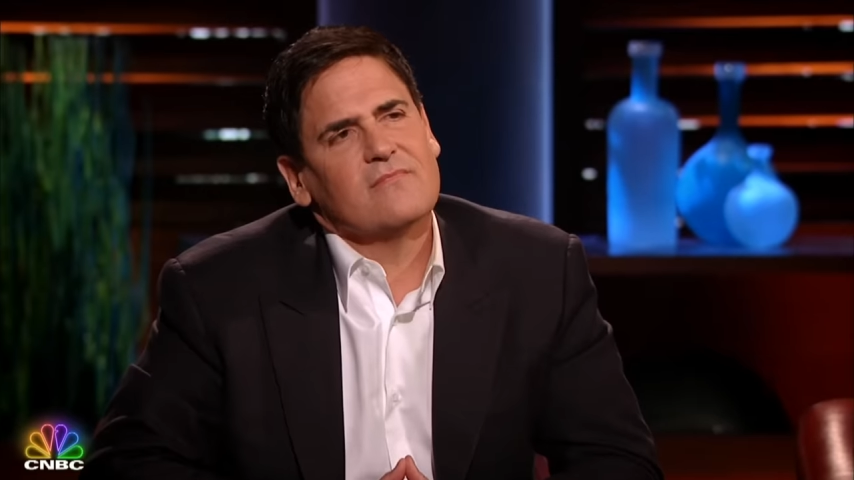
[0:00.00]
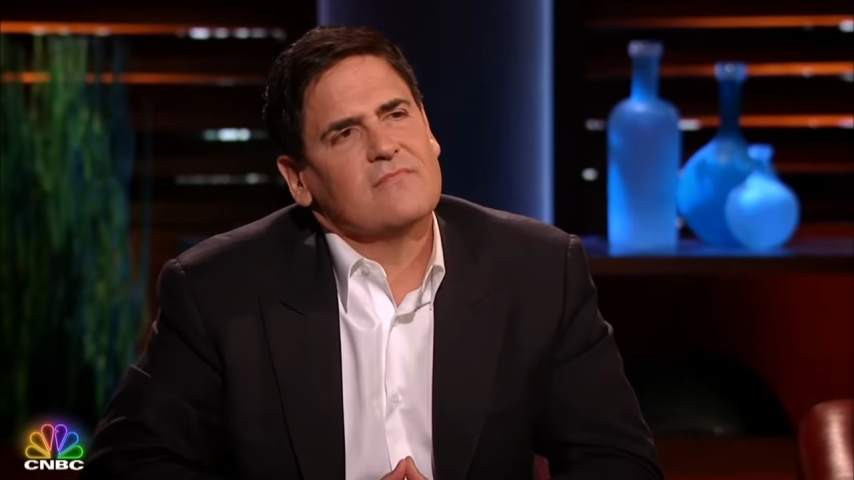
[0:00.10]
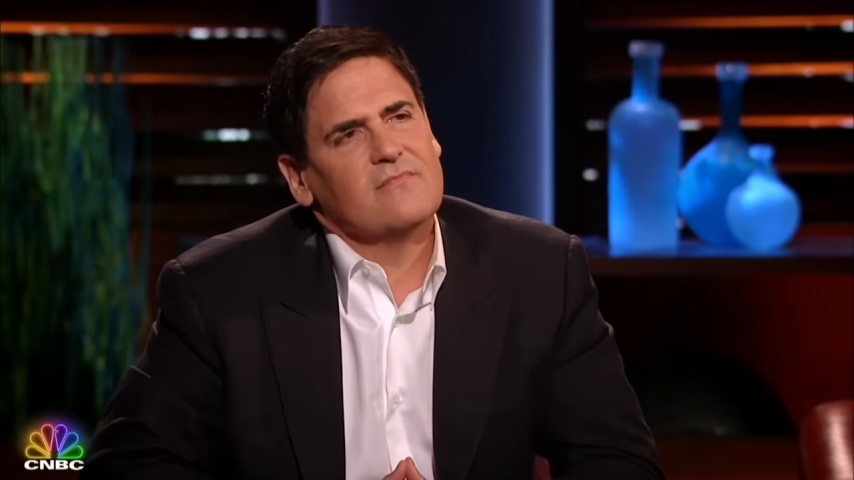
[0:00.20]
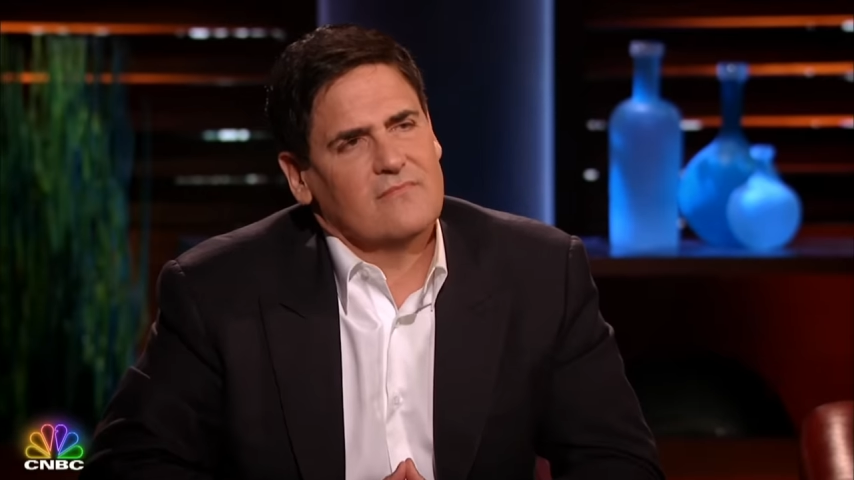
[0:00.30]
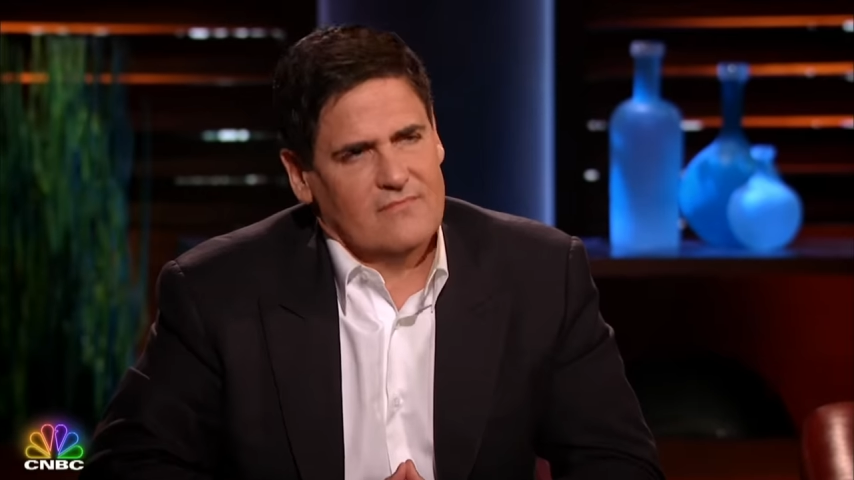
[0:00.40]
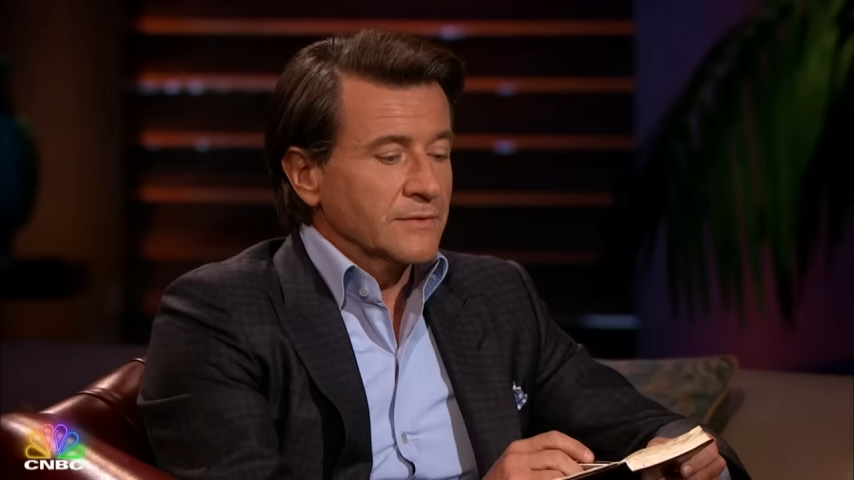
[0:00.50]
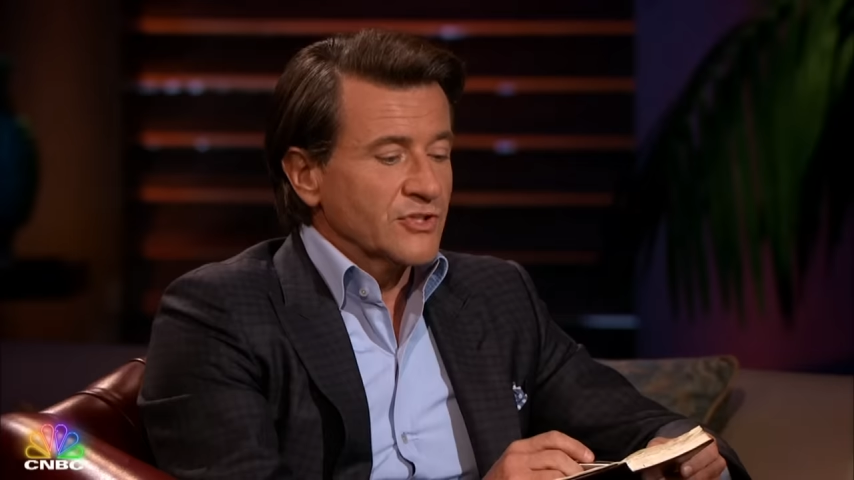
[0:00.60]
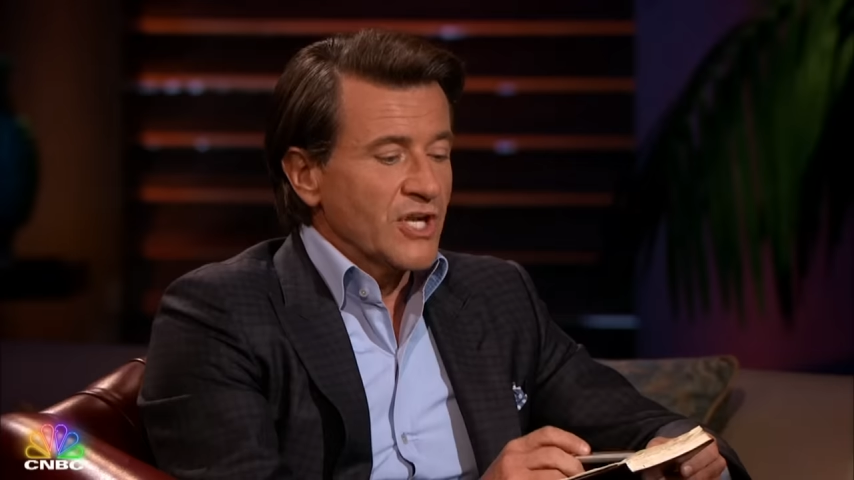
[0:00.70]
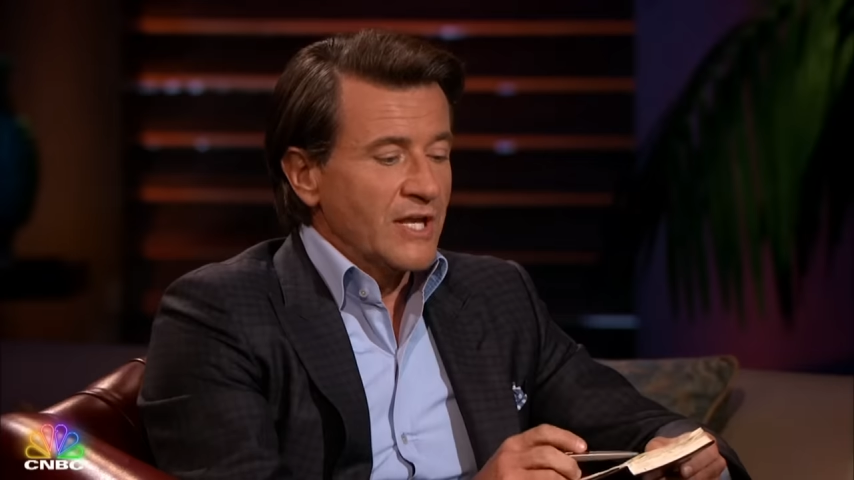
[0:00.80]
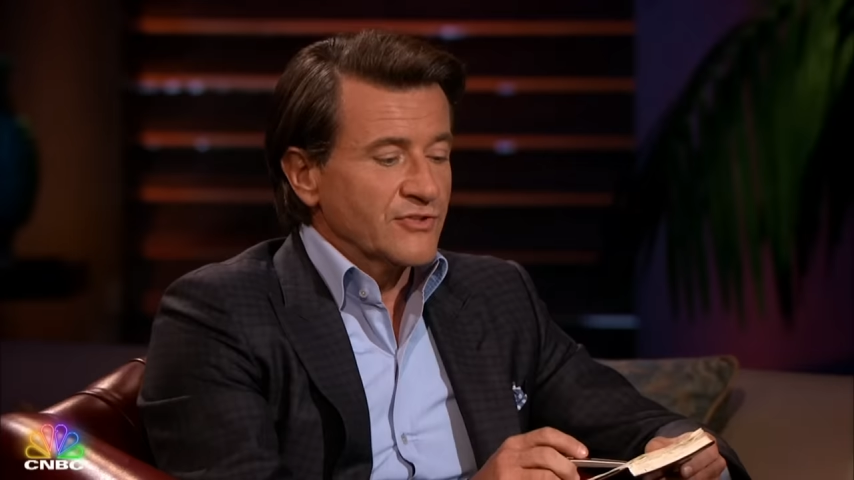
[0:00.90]
I'll
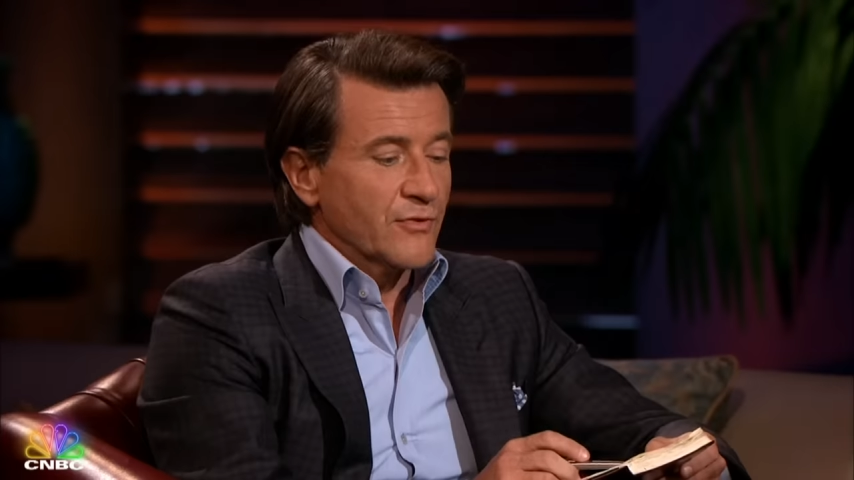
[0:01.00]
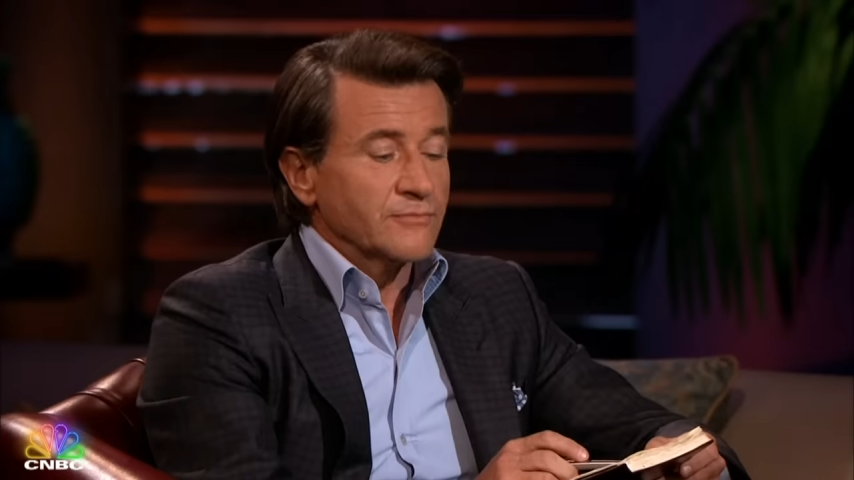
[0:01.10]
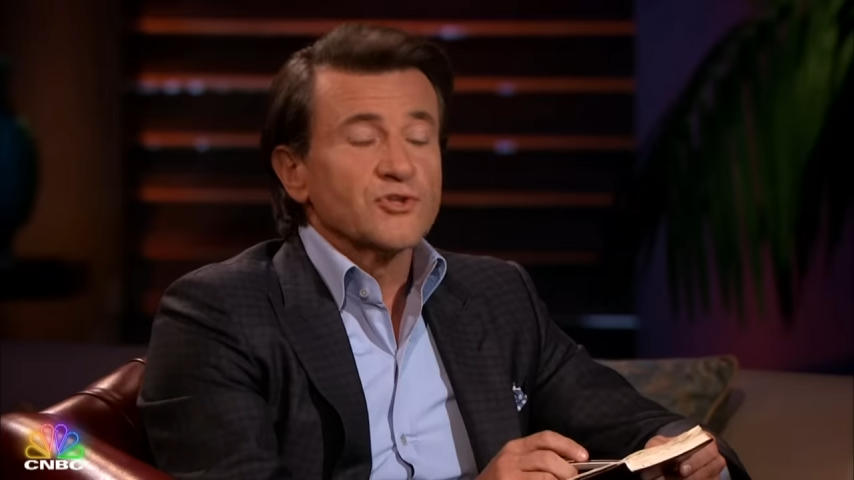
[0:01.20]
change from